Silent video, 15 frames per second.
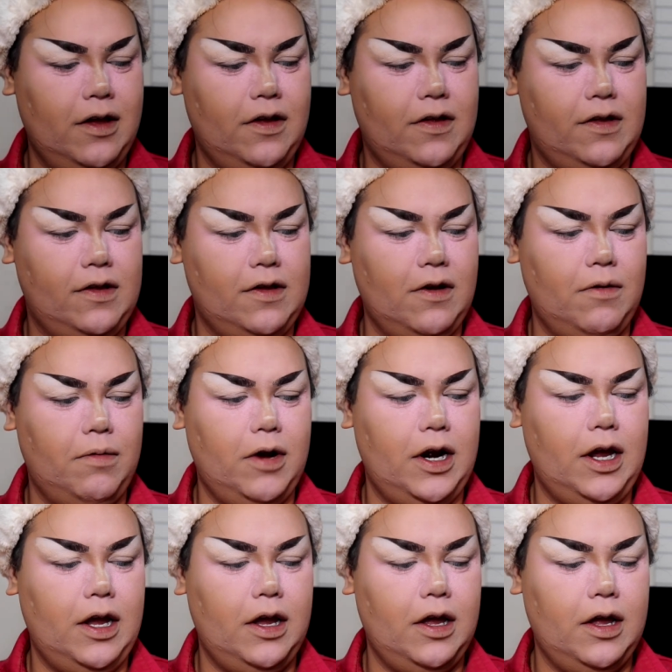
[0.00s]
So
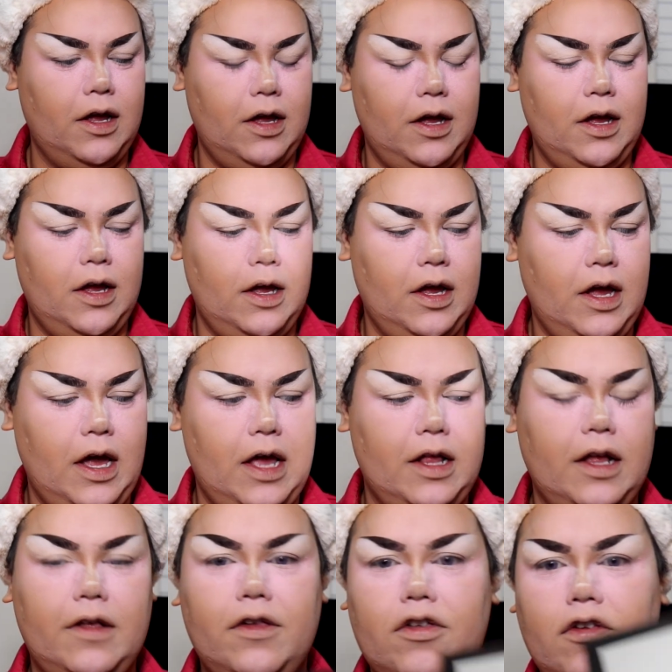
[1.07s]
pretty.
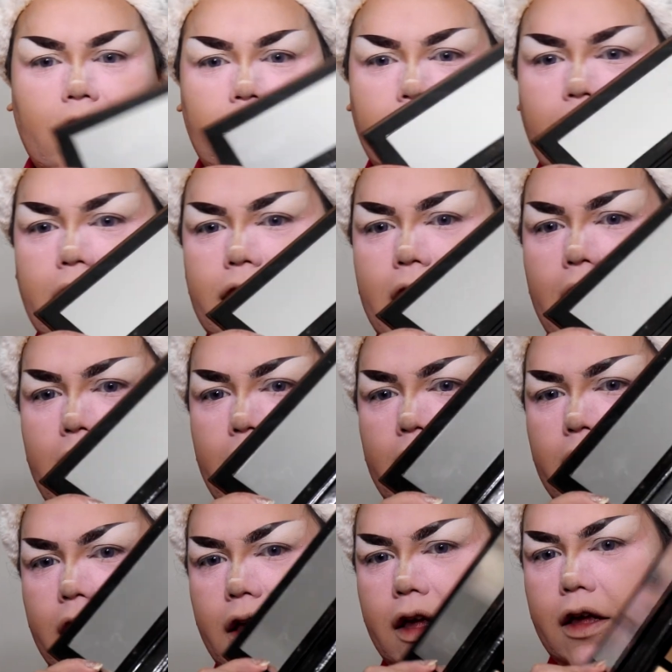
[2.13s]
And it's just like
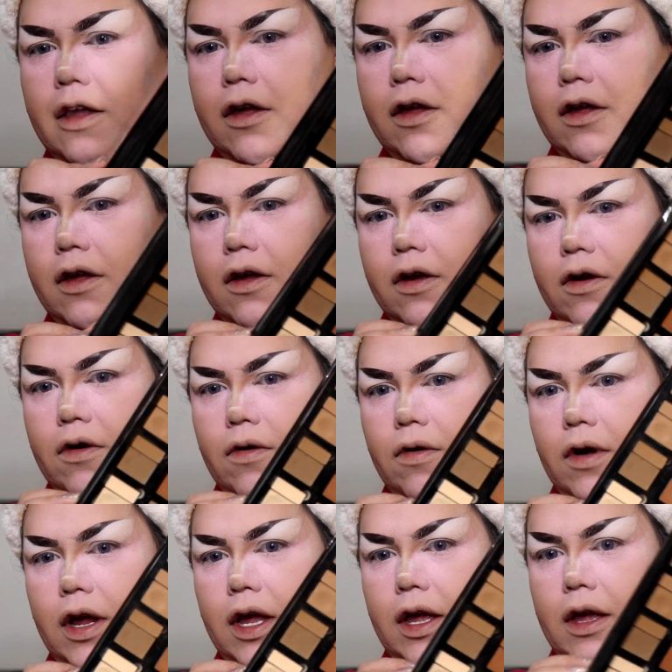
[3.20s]
that, like
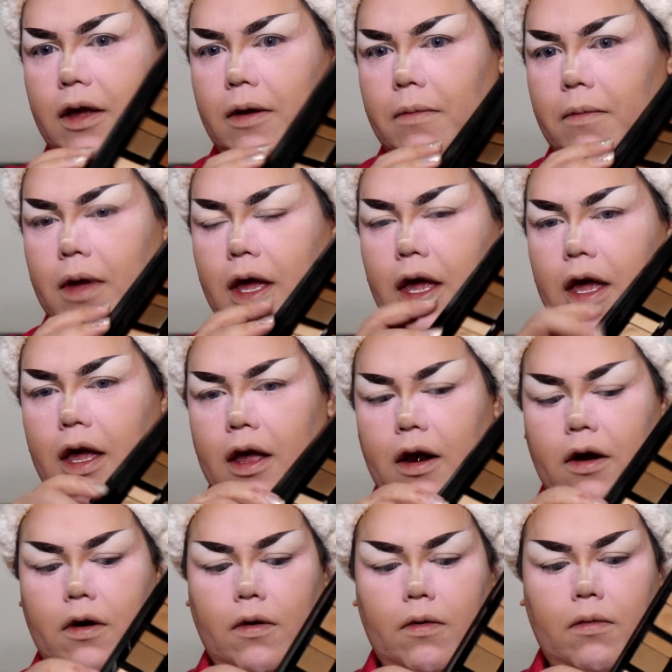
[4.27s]
cream
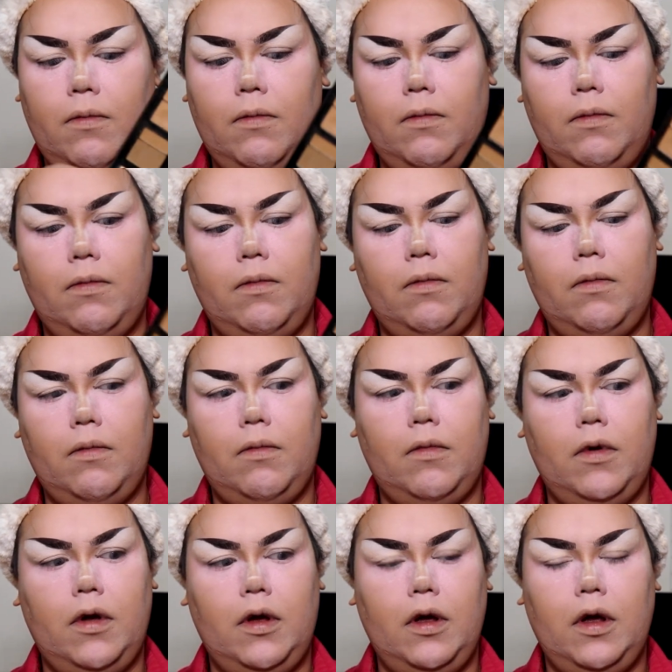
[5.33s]
and, oops,
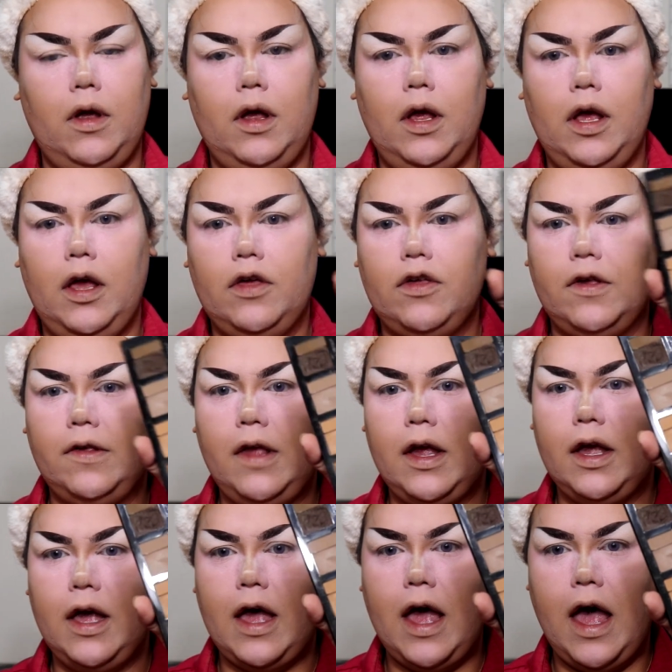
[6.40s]
it's just
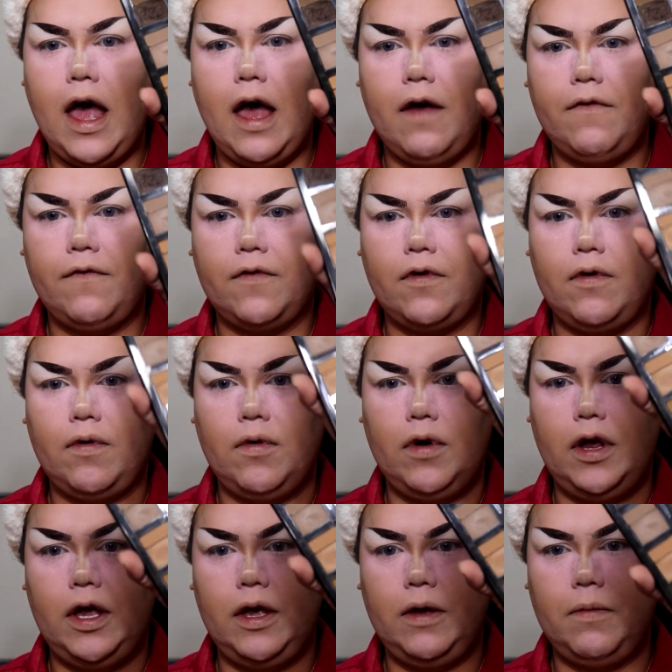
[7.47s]
like a half
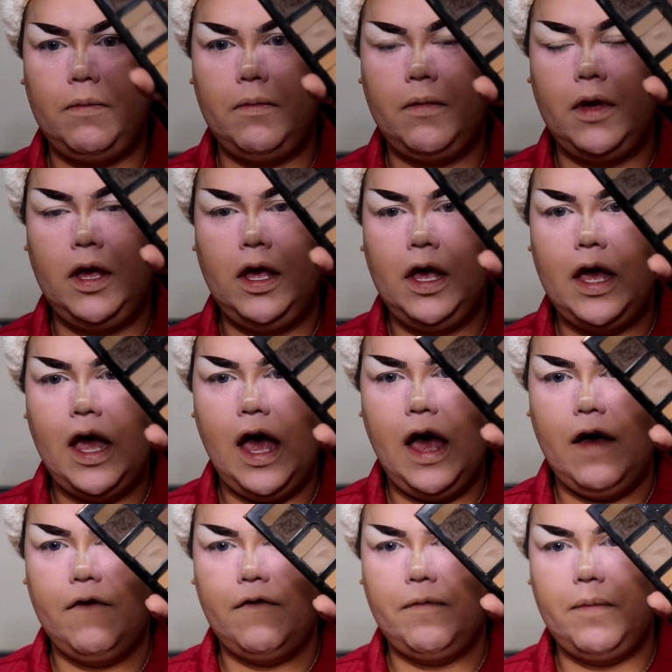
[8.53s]
cream,
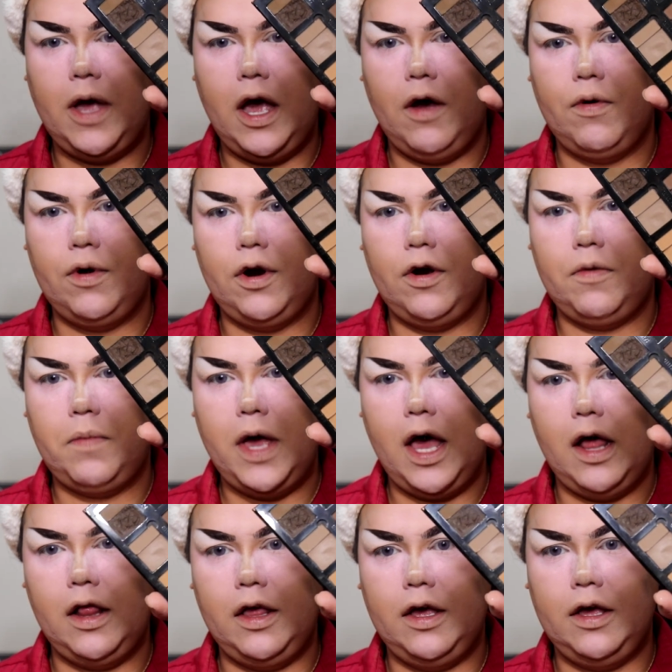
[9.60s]
half powder
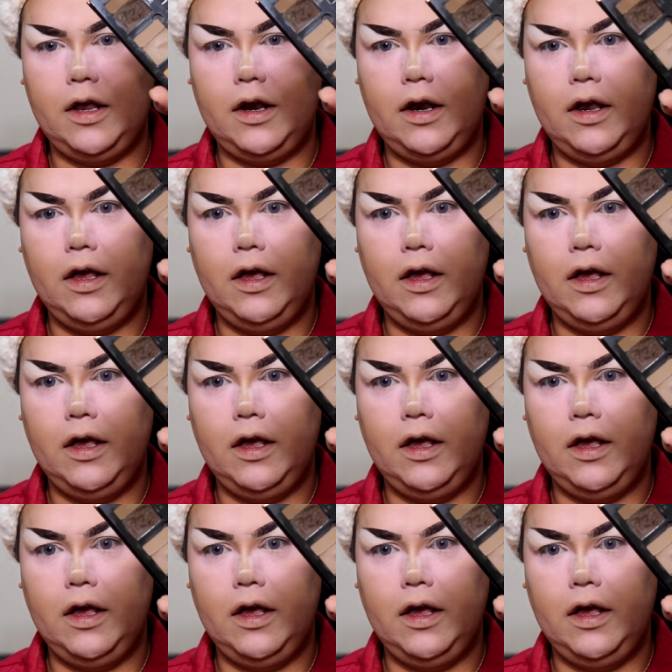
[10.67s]
palette.